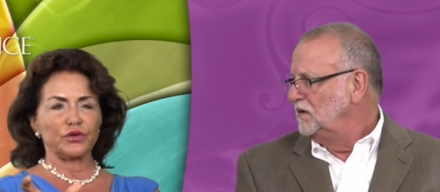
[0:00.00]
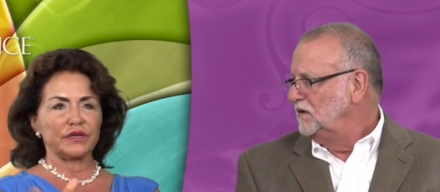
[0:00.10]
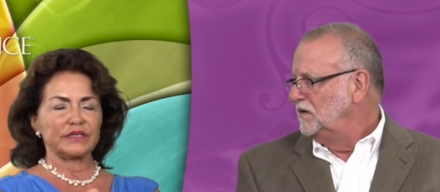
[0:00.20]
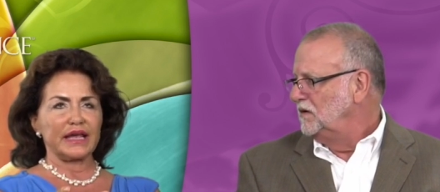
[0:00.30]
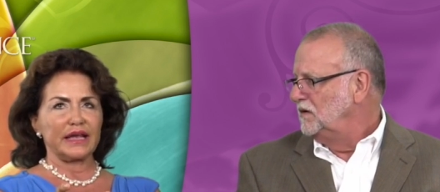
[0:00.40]

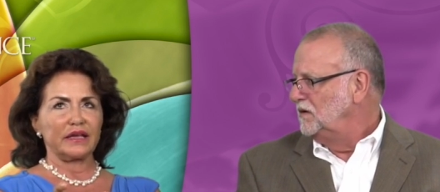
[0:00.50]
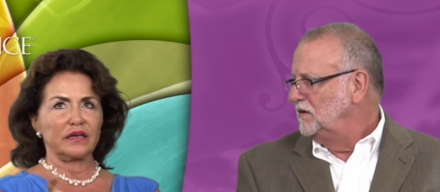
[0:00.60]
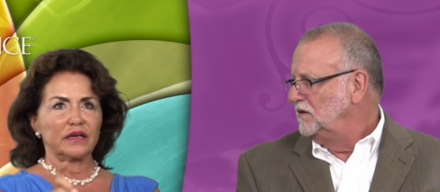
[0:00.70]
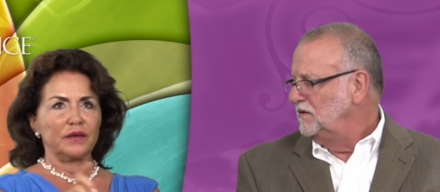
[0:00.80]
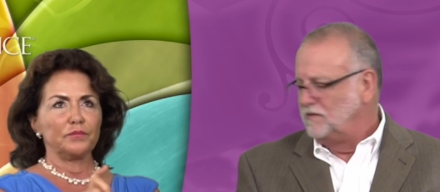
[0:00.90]
Speaker 1: or is
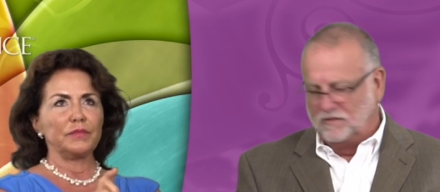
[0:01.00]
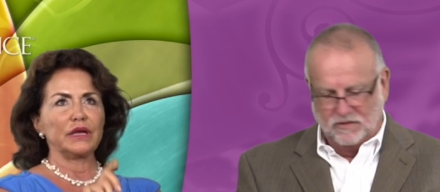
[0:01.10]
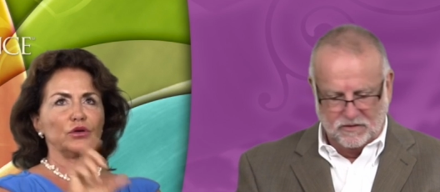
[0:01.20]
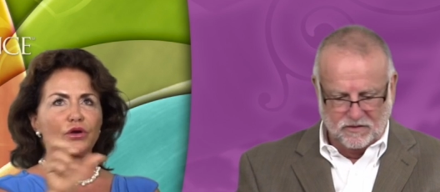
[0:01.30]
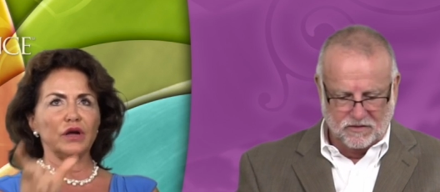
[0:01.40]
a
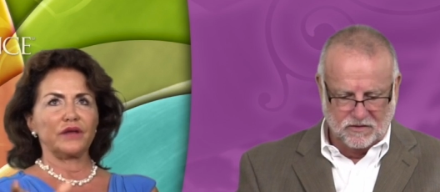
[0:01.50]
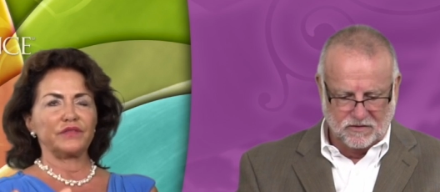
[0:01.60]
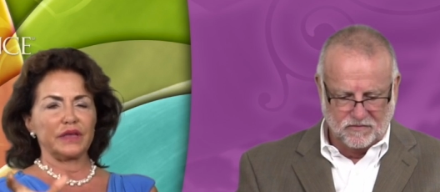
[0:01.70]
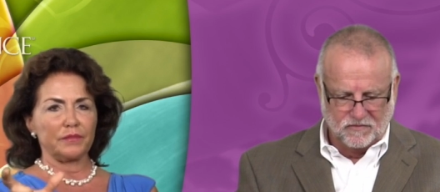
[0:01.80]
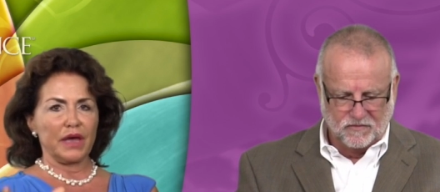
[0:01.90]
mirror
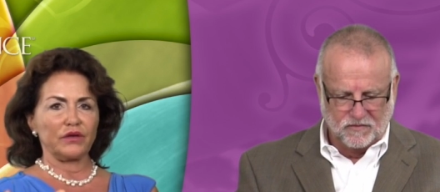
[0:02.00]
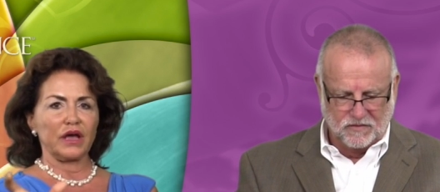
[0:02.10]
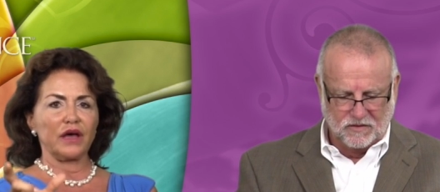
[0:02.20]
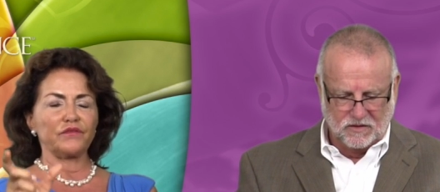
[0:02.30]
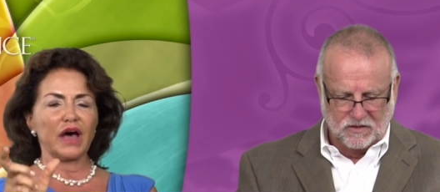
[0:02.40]
of the
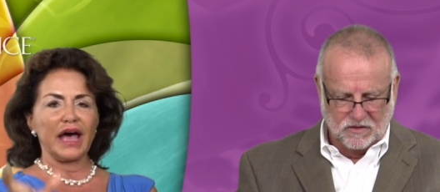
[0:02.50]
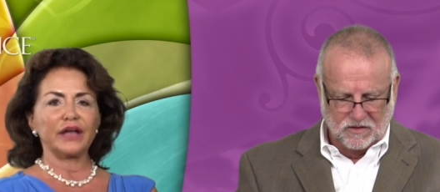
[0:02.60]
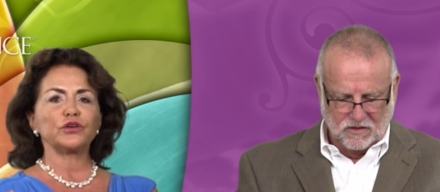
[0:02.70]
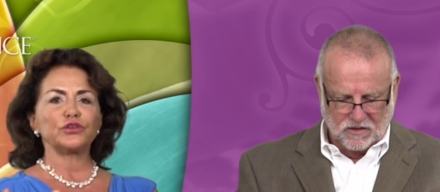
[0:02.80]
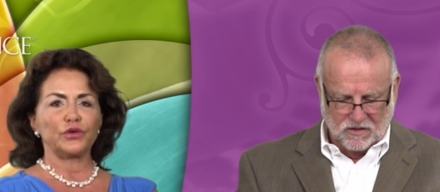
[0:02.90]
amount of
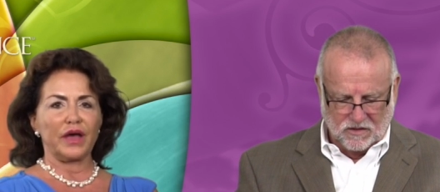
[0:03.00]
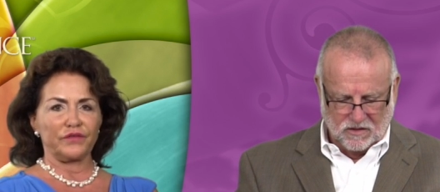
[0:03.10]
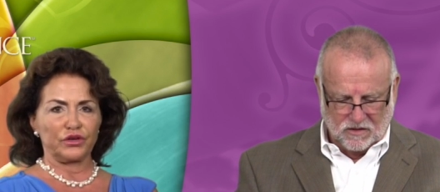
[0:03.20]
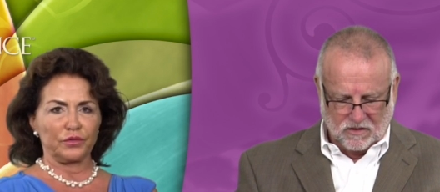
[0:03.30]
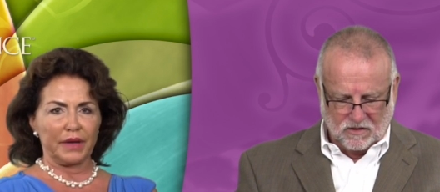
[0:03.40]
iron you
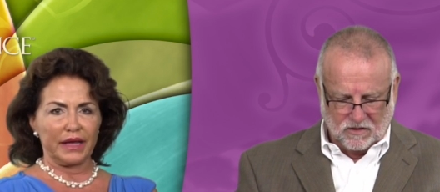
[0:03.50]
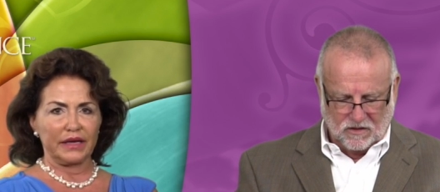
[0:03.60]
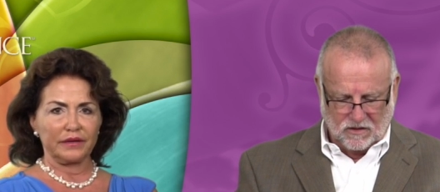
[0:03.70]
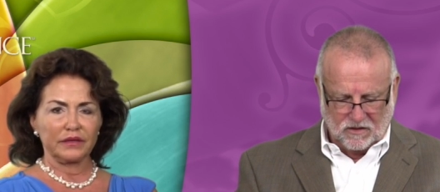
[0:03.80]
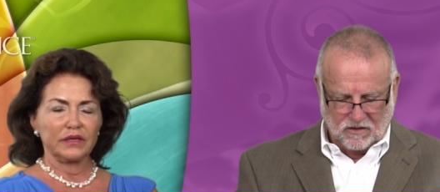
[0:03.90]
have in your
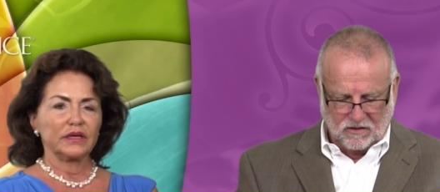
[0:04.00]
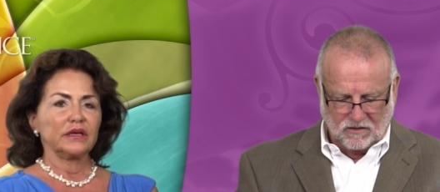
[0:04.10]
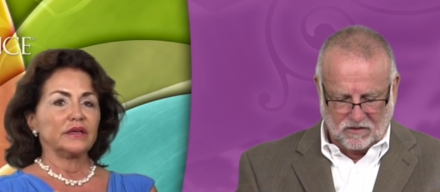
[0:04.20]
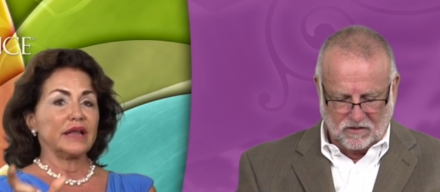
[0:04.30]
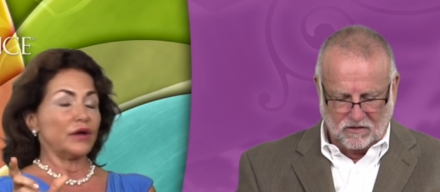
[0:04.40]
body.
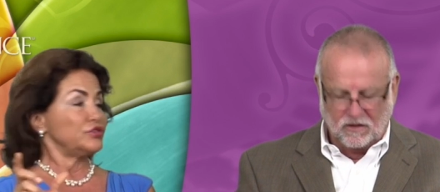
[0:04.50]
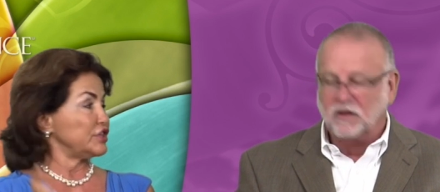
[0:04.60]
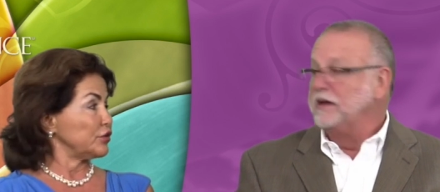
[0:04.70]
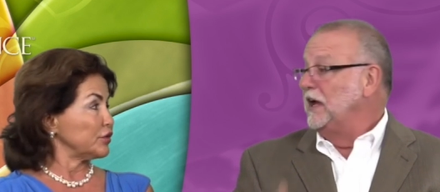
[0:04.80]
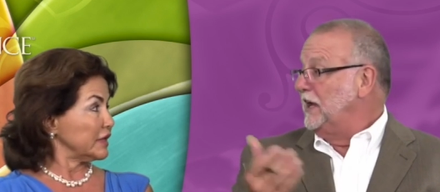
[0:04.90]
Now,
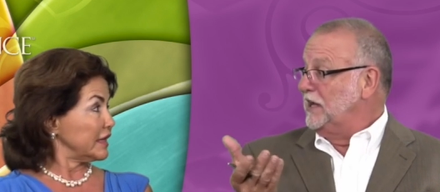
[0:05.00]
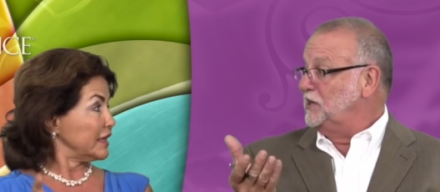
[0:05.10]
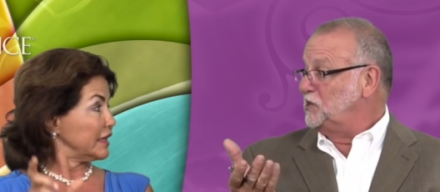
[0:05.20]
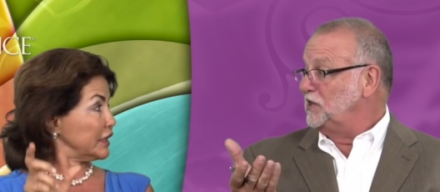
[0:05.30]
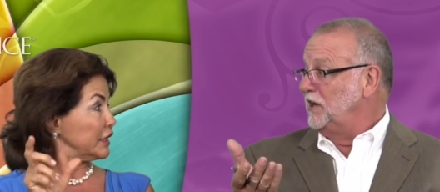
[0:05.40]
generally,
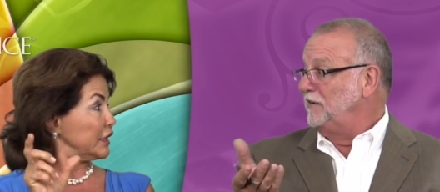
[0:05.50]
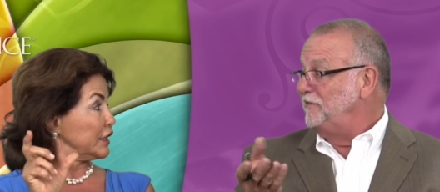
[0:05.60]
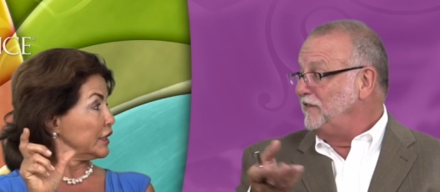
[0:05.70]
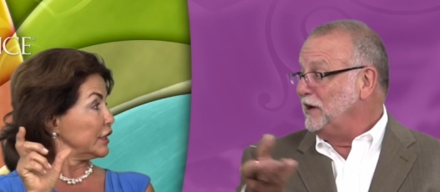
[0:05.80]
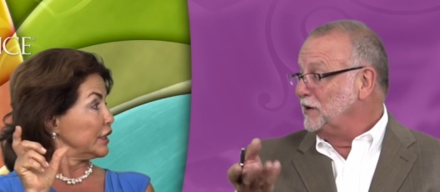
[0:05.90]
hence
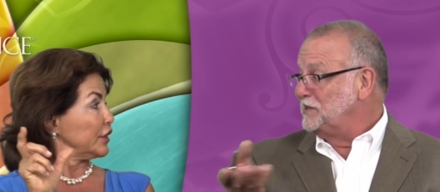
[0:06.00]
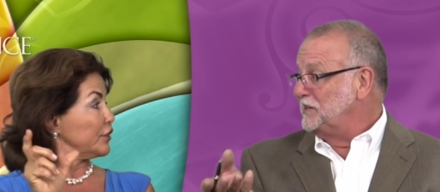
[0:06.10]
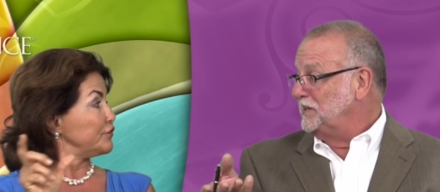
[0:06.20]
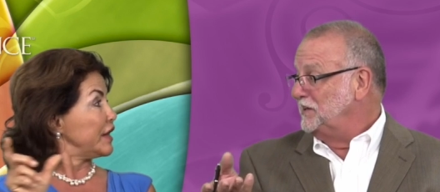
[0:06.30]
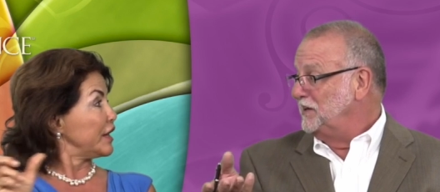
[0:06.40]

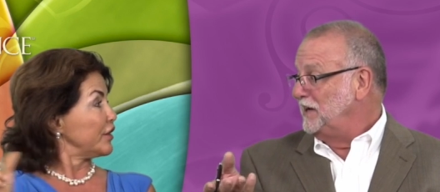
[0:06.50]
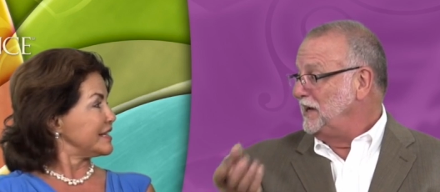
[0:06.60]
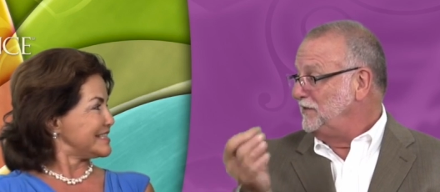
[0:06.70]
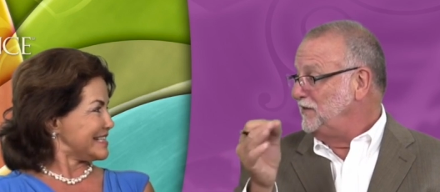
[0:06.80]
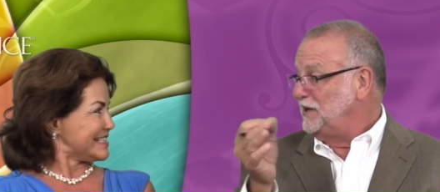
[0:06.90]
Speaker 2: ferritin.
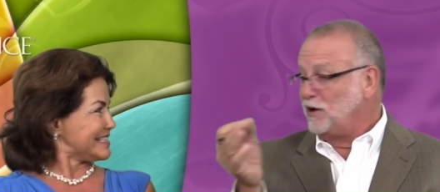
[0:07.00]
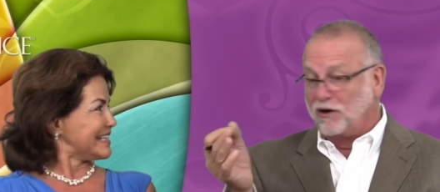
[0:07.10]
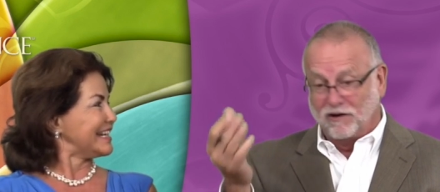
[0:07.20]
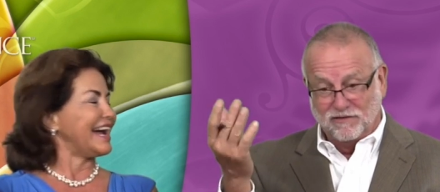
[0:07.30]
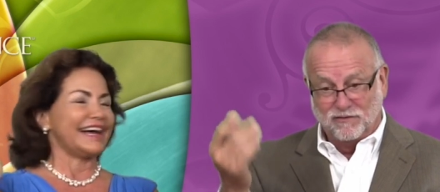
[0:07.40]
Ferritin. F E
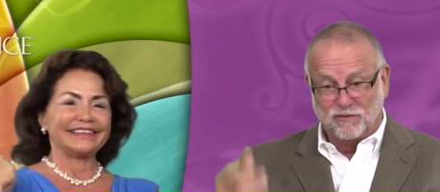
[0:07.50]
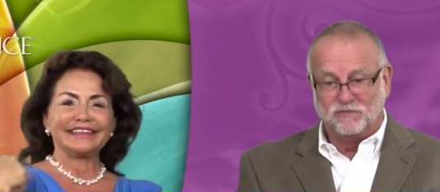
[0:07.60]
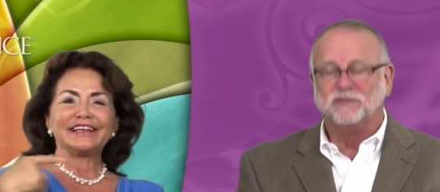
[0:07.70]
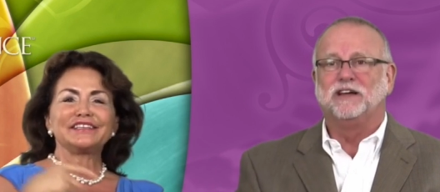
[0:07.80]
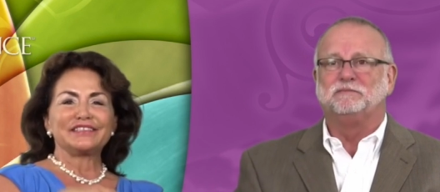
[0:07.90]
R. Yeah.
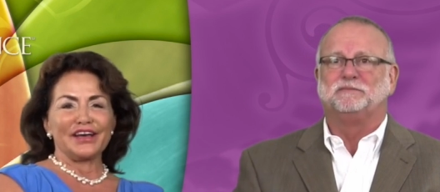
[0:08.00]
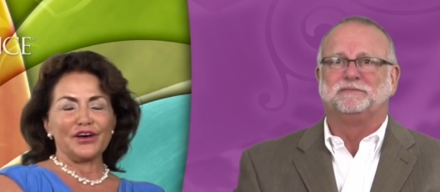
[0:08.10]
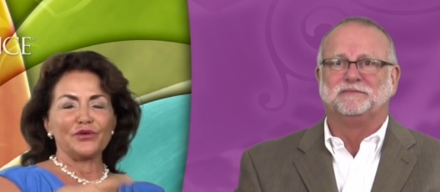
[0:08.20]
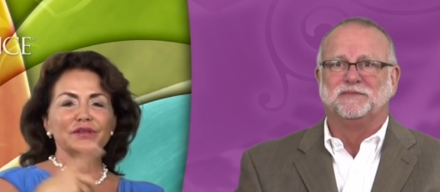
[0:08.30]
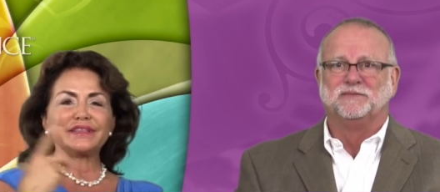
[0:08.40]
Speaker 1: yeah.
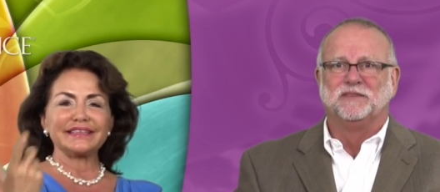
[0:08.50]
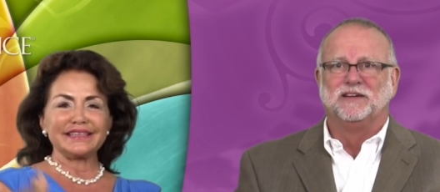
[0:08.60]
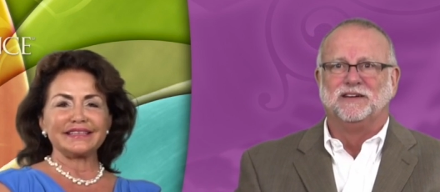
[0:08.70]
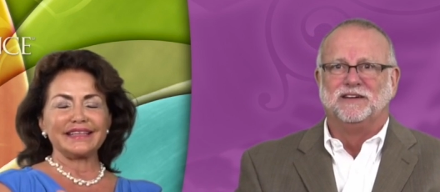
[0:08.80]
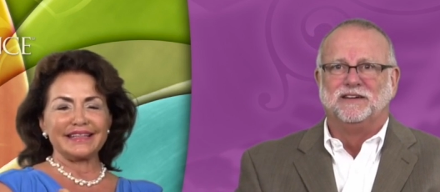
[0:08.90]
So
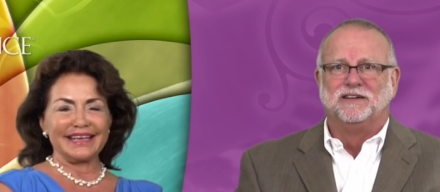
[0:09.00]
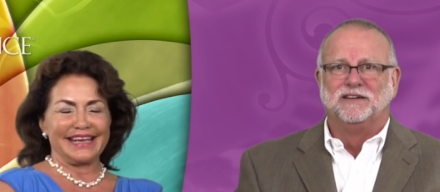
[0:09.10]
this is.